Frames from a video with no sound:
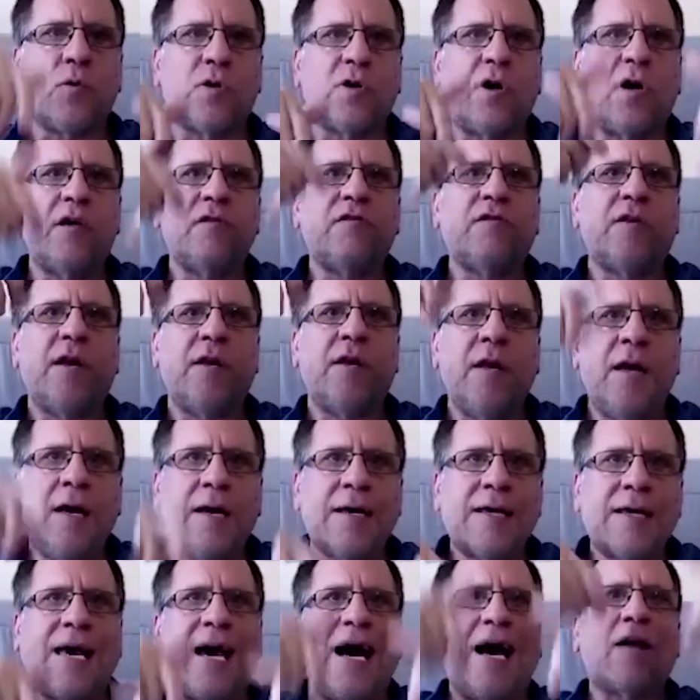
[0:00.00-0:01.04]
mm-hmm. content, yep.
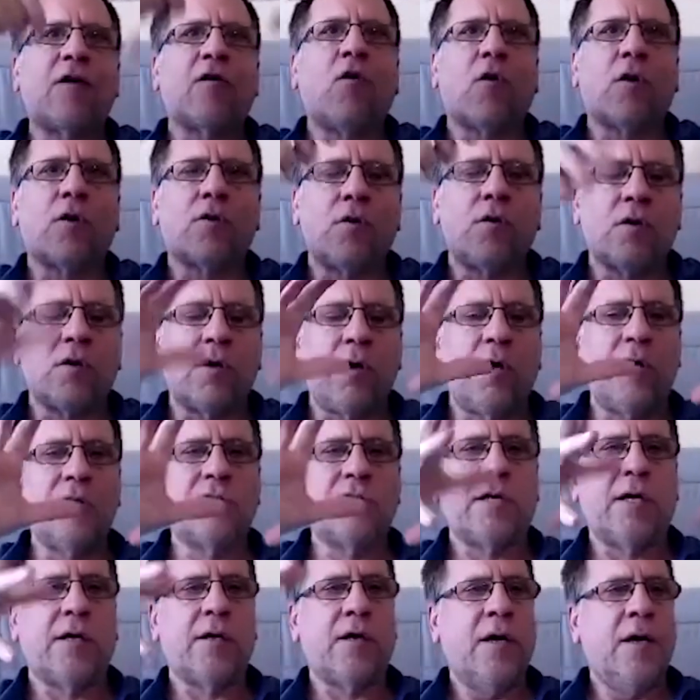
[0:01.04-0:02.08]
categorical
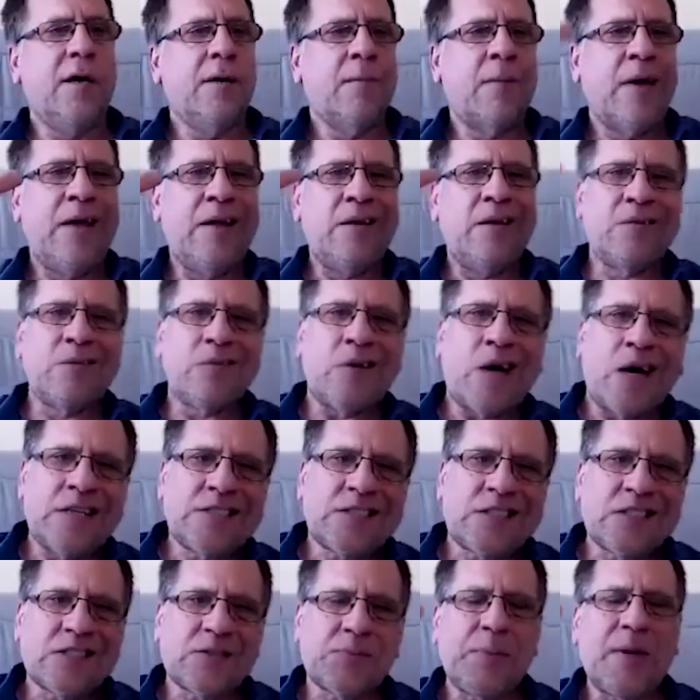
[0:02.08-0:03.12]
content. And I
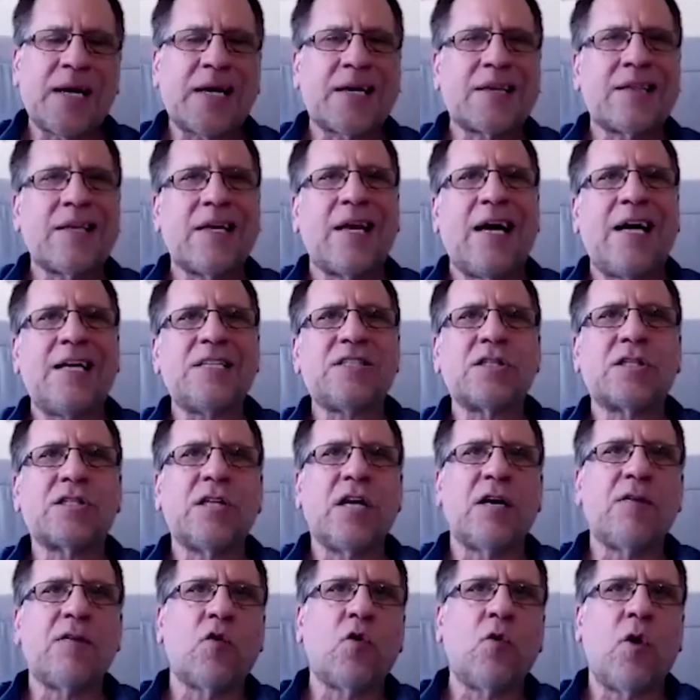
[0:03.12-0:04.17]
suspect that
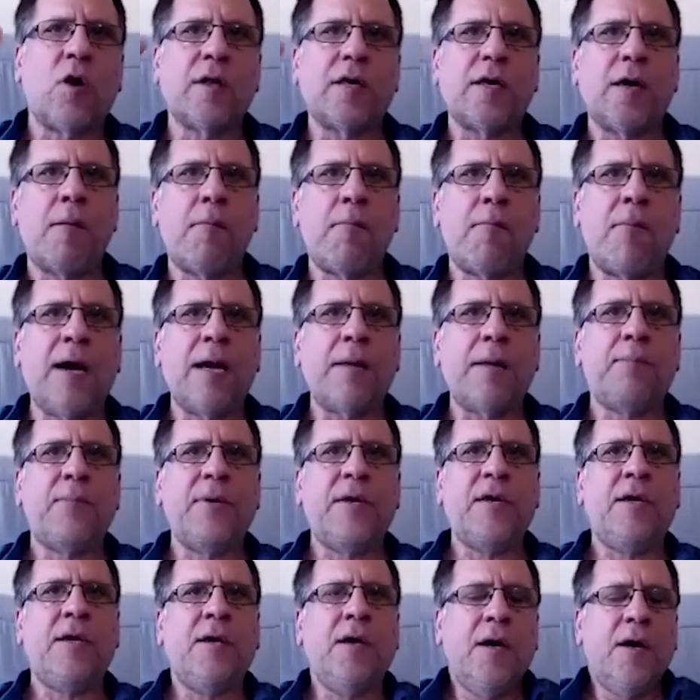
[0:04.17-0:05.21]
adjectival qualia might
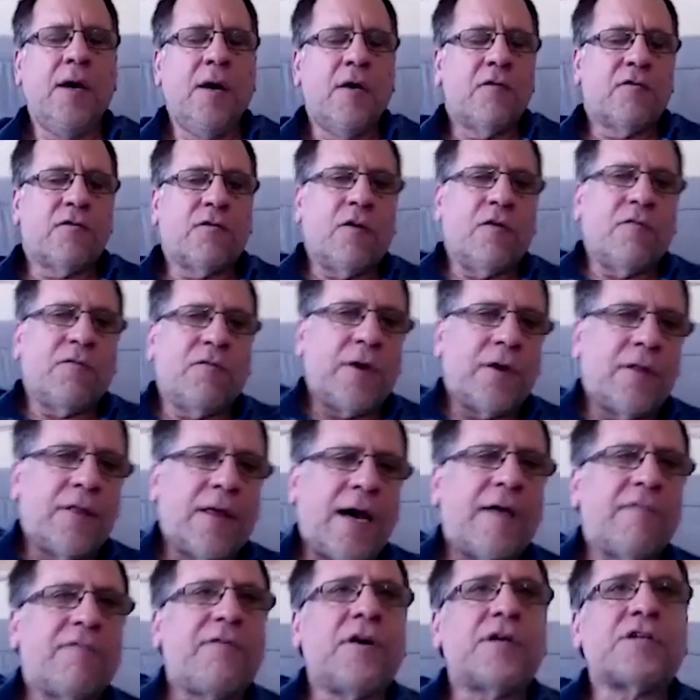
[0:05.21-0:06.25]
be serving
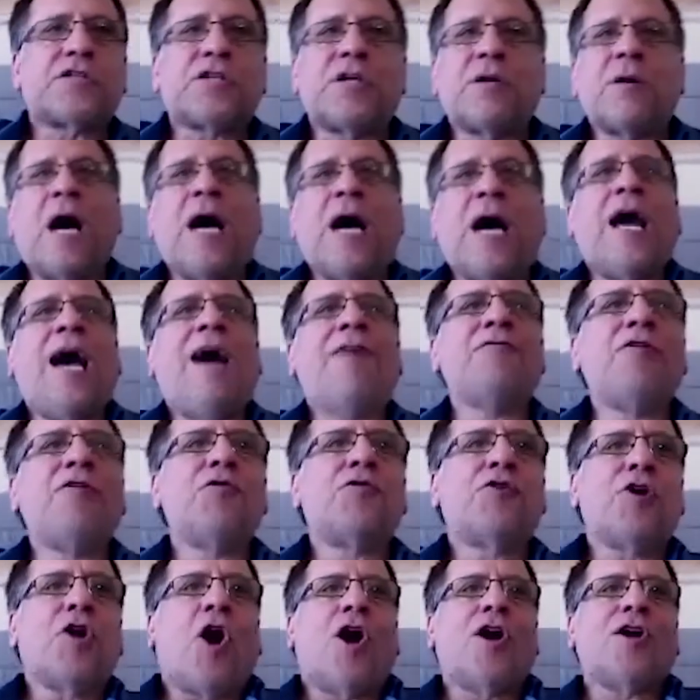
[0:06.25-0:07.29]
that function. I have no
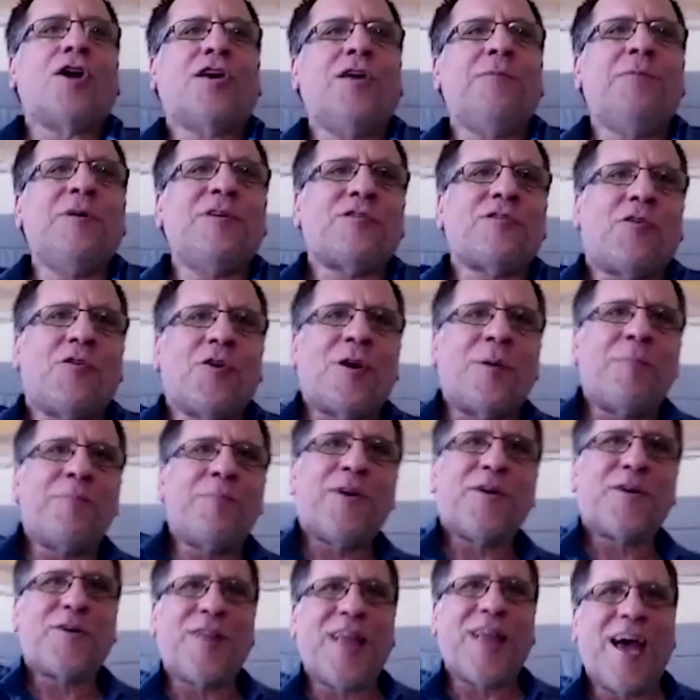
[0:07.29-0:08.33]
good argument or
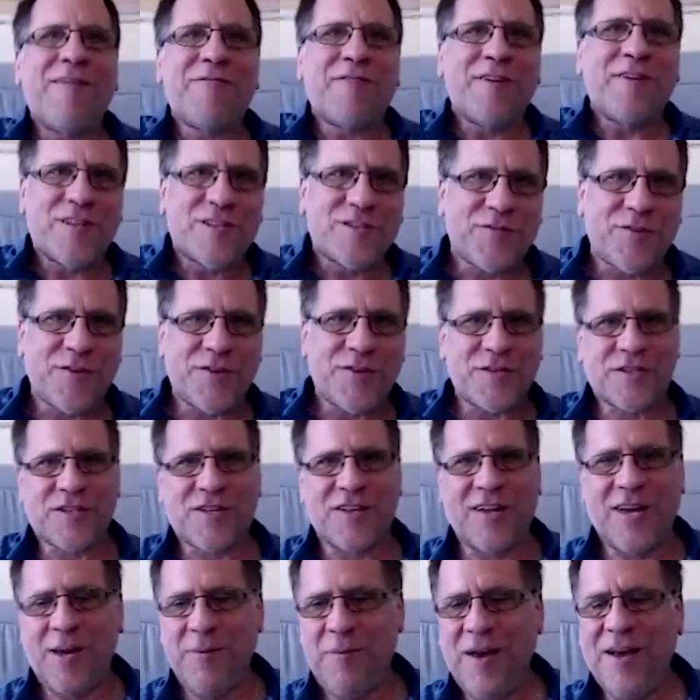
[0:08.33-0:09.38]
empirical evidence for this
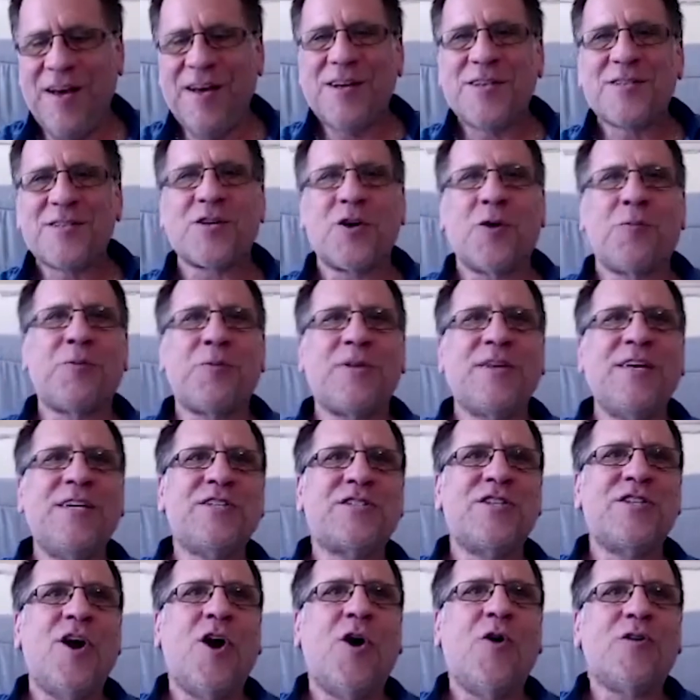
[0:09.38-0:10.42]
claim, so please
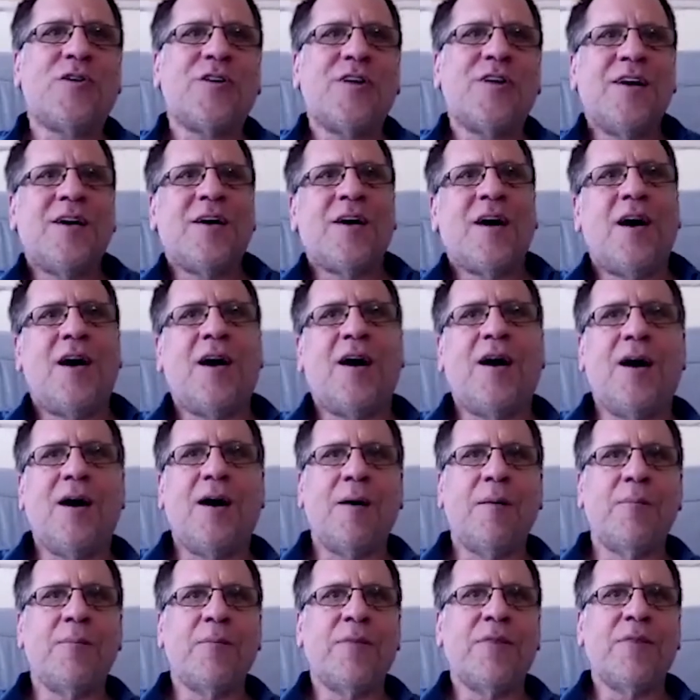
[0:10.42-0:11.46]
note
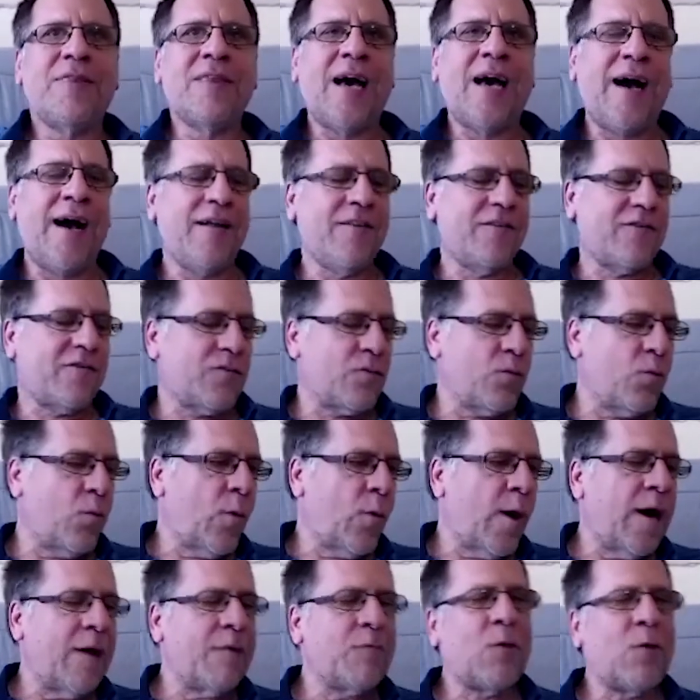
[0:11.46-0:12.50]
uh, that's
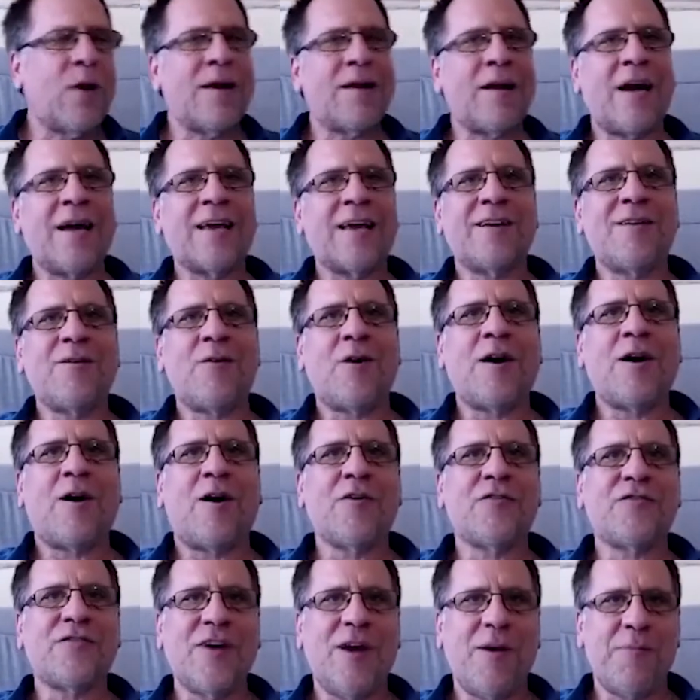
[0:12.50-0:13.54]
what, what I could,
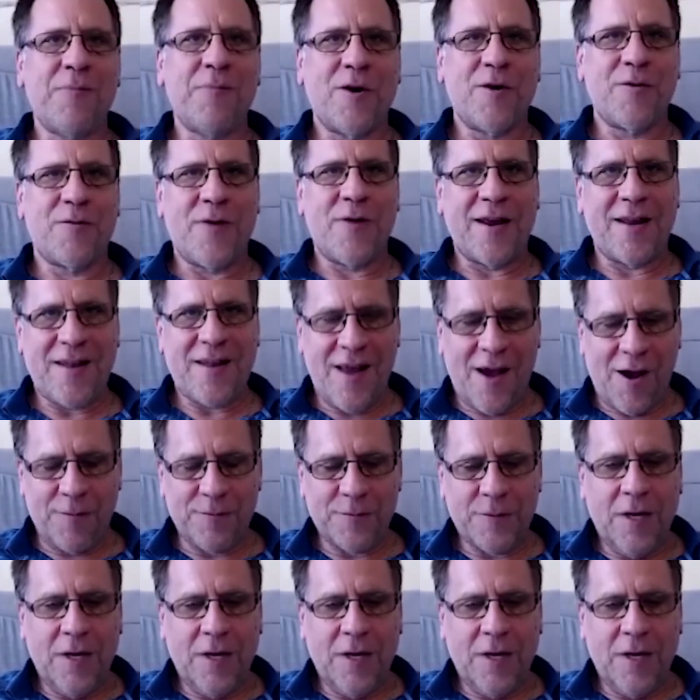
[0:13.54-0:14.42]
I'll say about it right now.